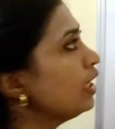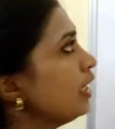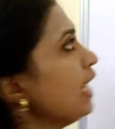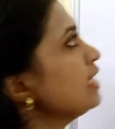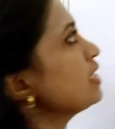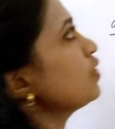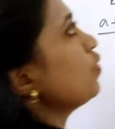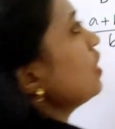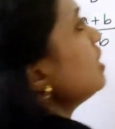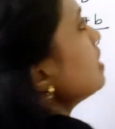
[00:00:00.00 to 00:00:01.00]
Next
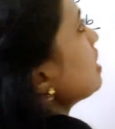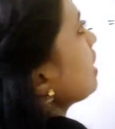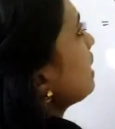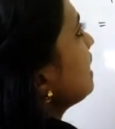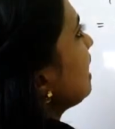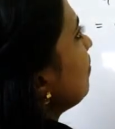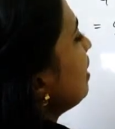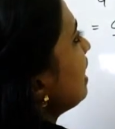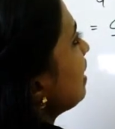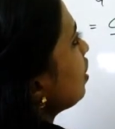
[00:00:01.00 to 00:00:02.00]
rule is
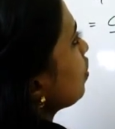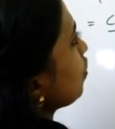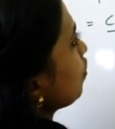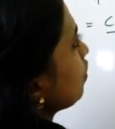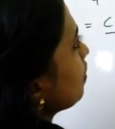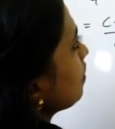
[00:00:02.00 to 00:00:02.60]
dividend of rule.